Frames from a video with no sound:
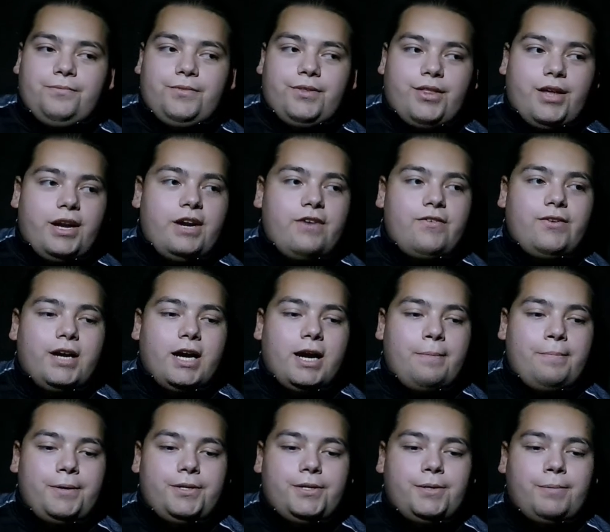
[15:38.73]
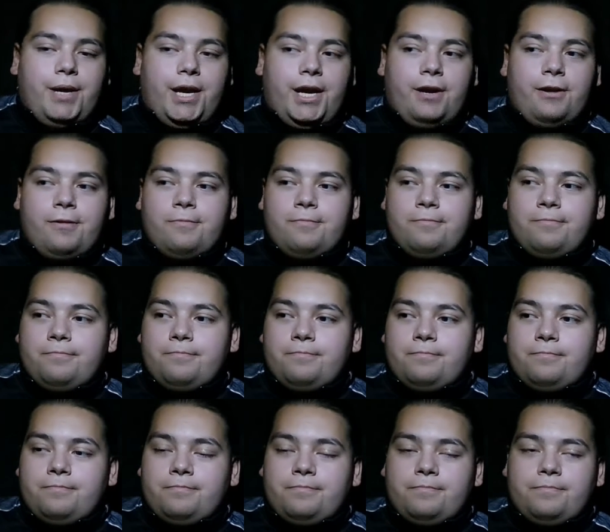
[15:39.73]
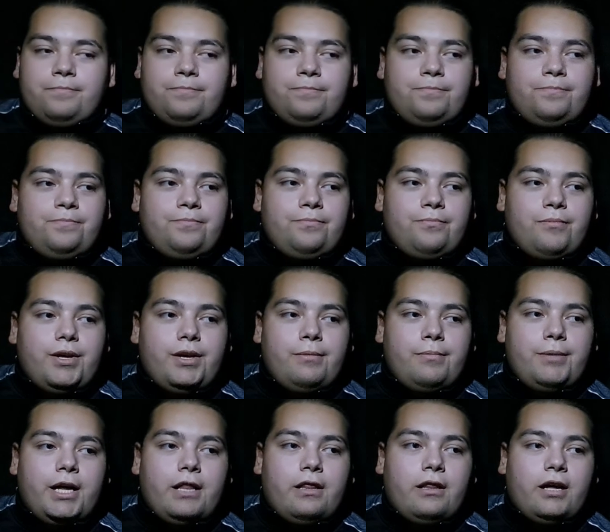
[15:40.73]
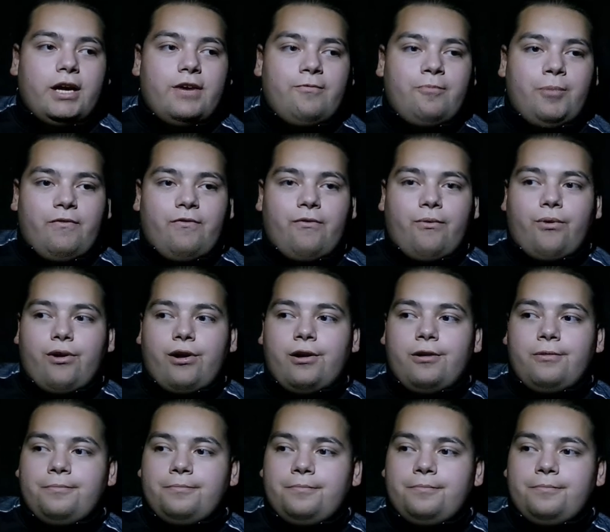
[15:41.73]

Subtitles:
That never happened to me in my life before.